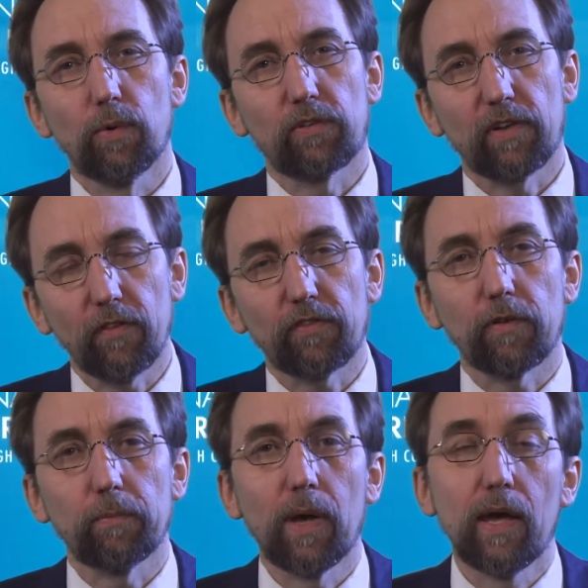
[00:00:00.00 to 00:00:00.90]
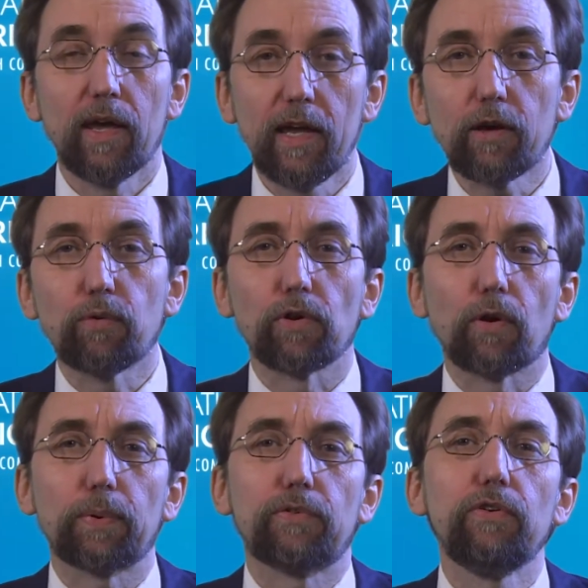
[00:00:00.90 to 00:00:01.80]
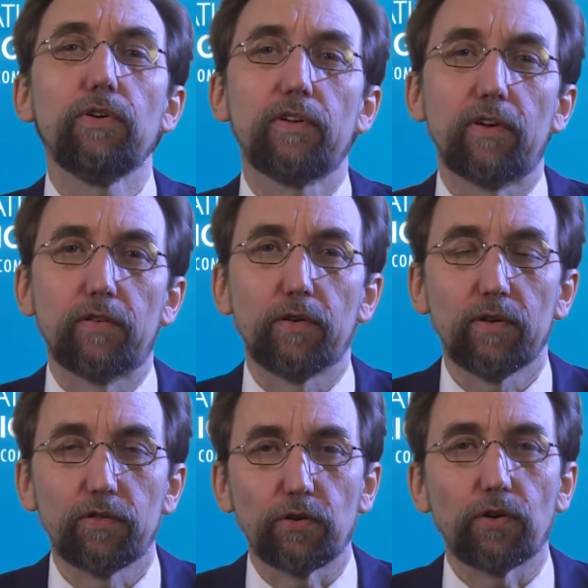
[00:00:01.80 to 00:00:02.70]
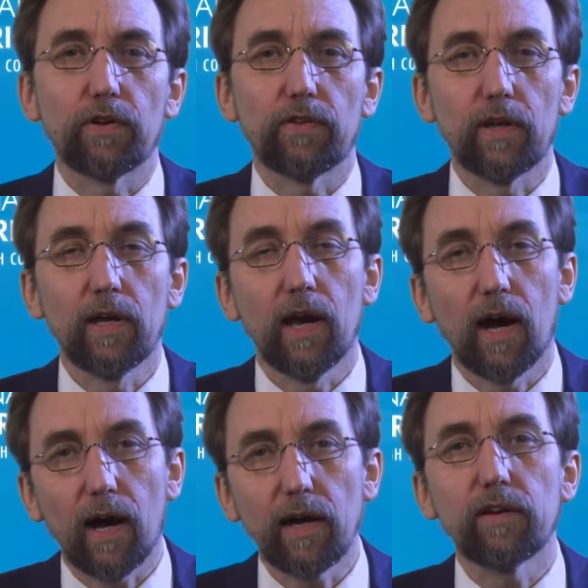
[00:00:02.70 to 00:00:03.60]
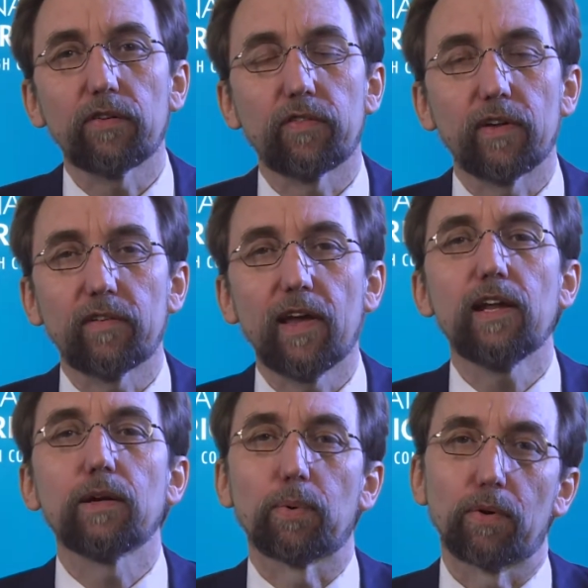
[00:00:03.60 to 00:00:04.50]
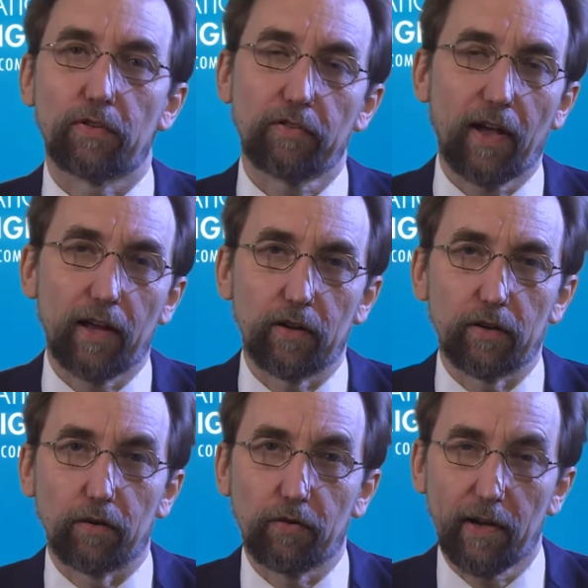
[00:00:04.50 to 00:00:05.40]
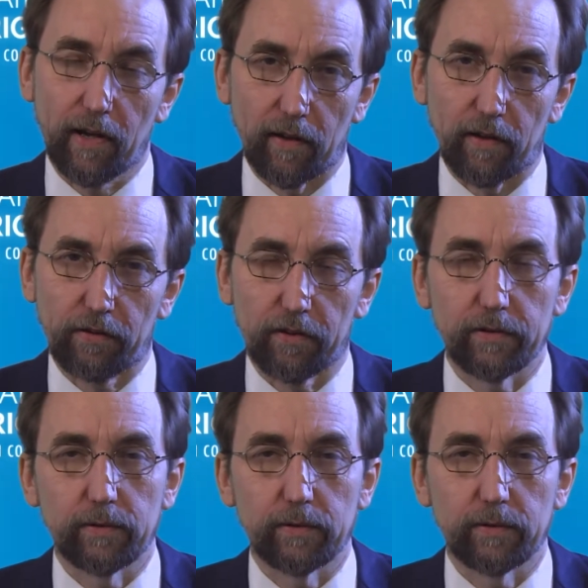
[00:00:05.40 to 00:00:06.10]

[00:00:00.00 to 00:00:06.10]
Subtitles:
which gives them equal opportunity to enjoy the highest attainable standard of health.